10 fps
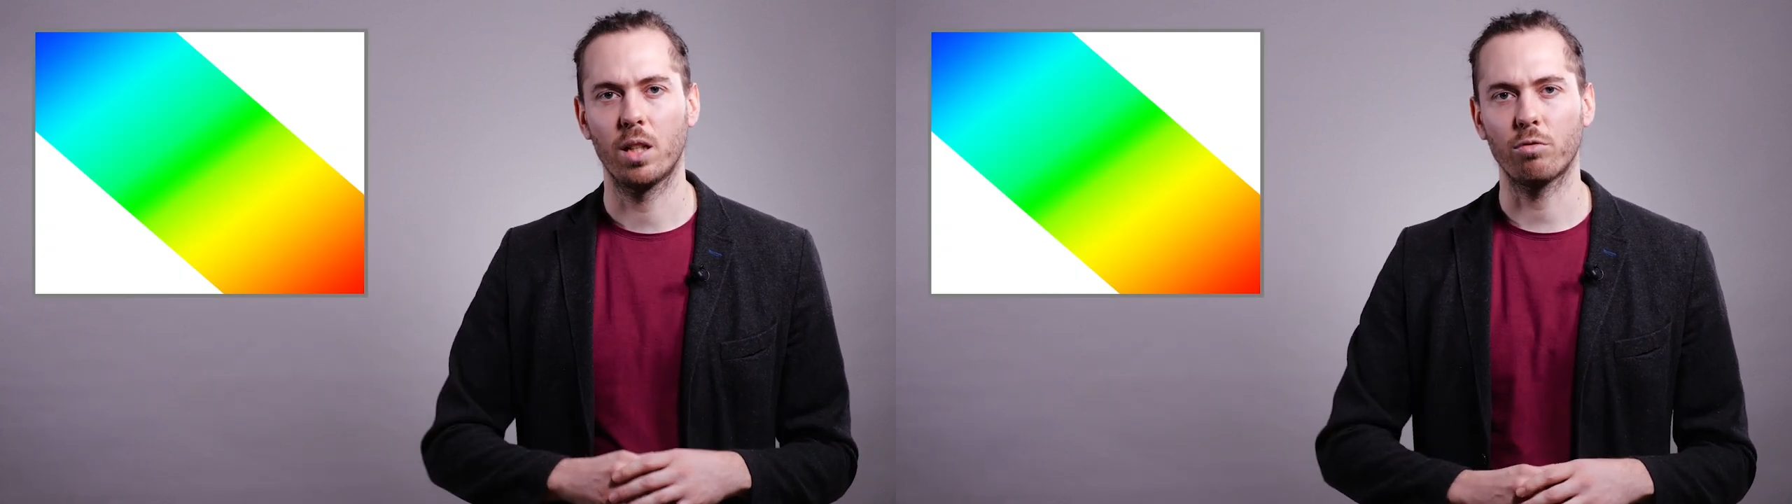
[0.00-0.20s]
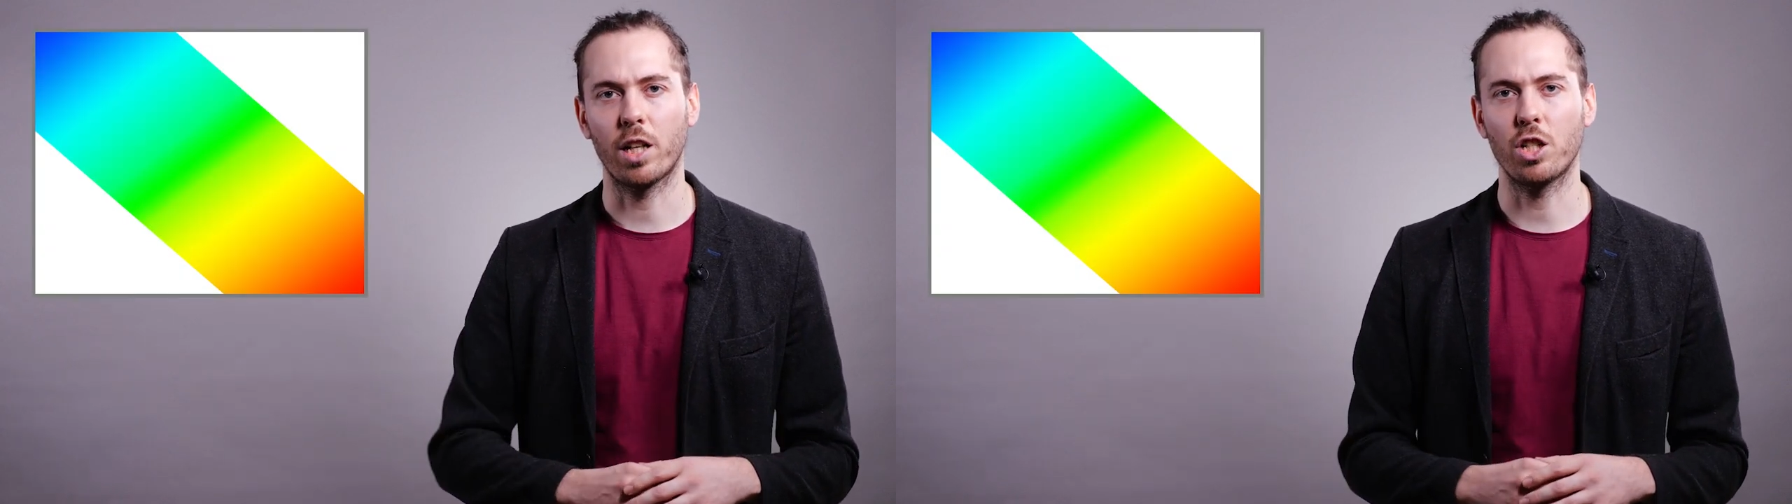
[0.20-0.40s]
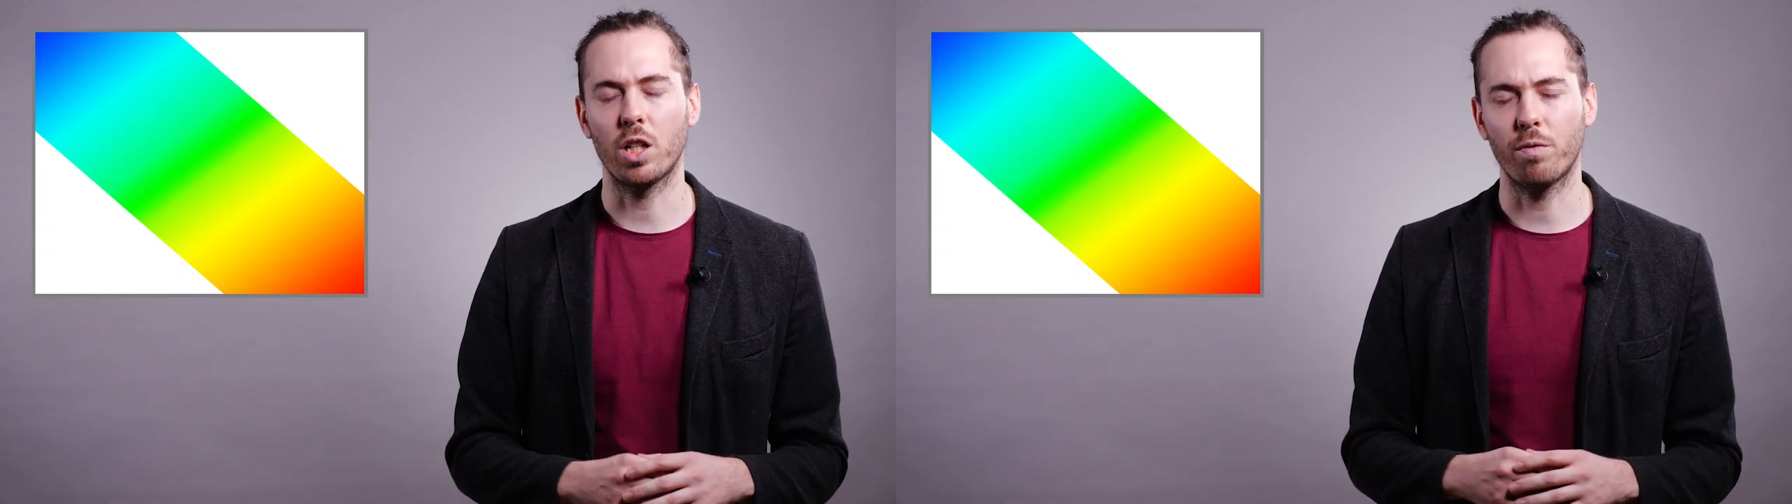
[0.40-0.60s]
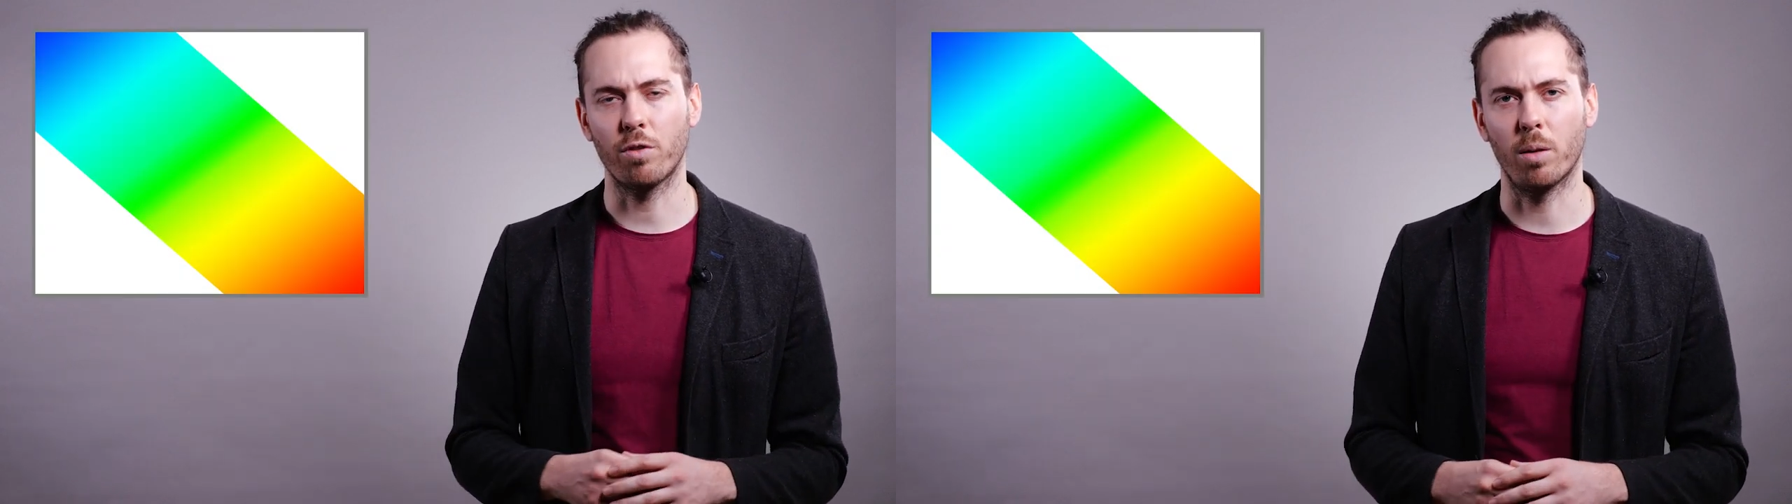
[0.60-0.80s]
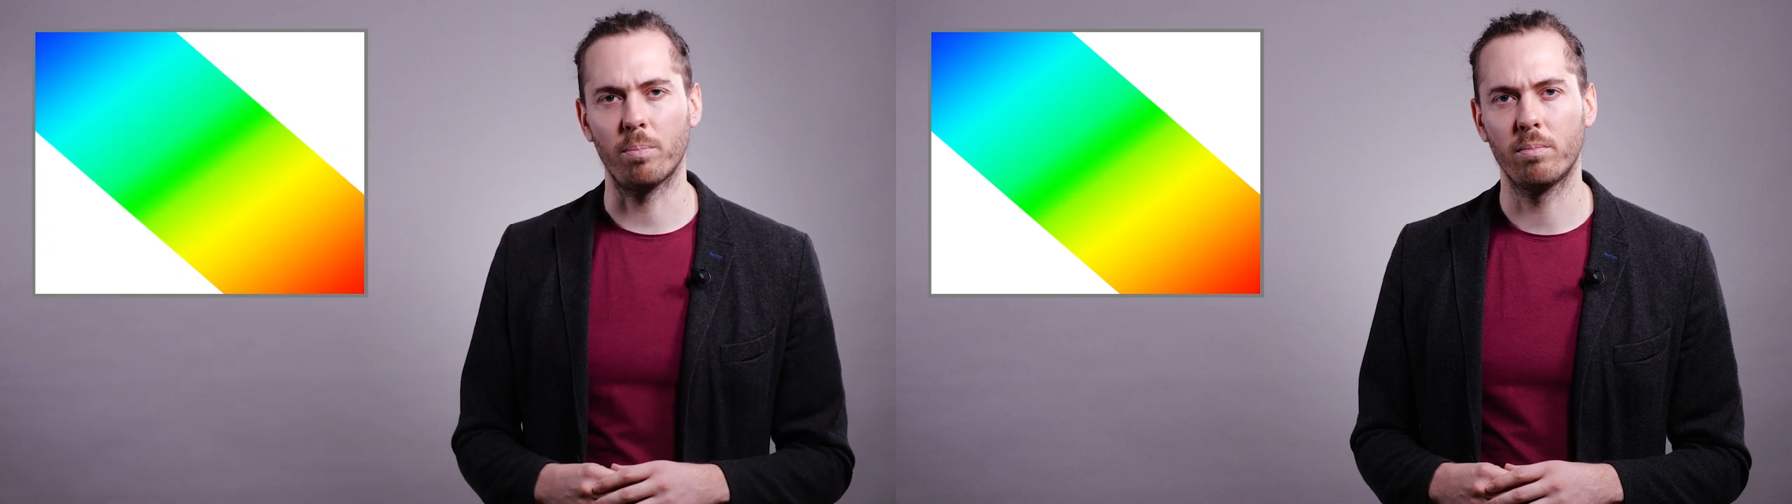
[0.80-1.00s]
ranging
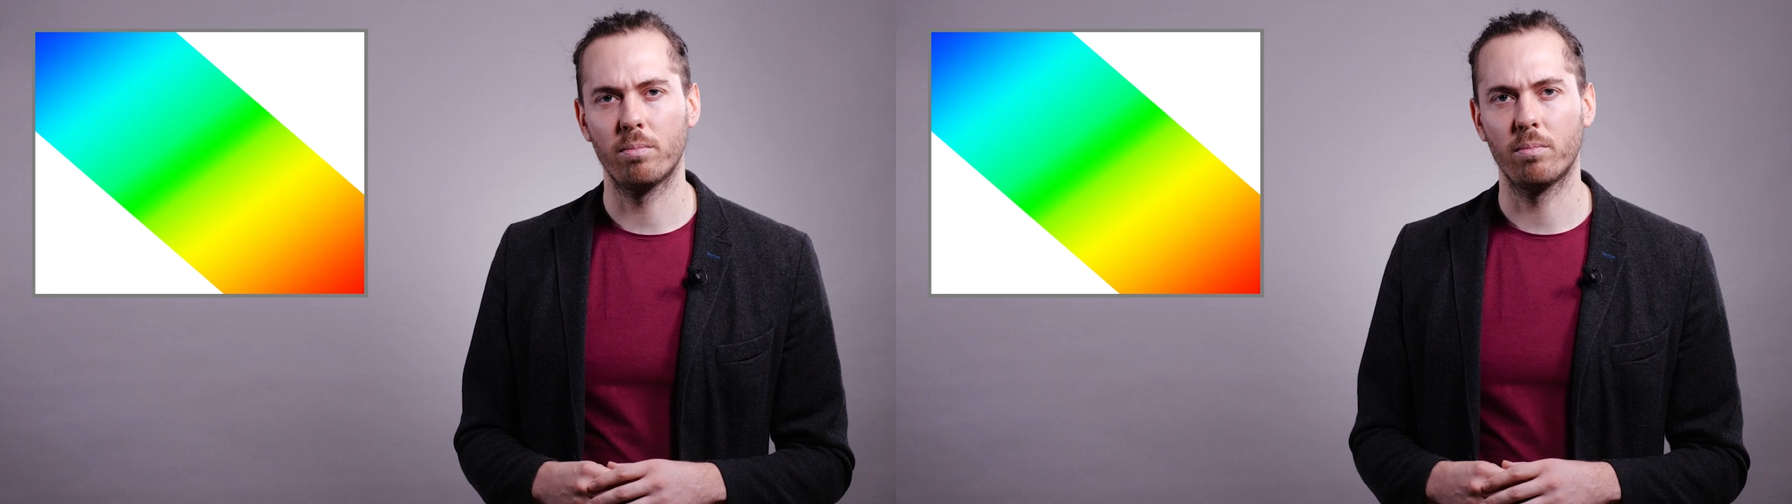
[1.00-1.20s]
from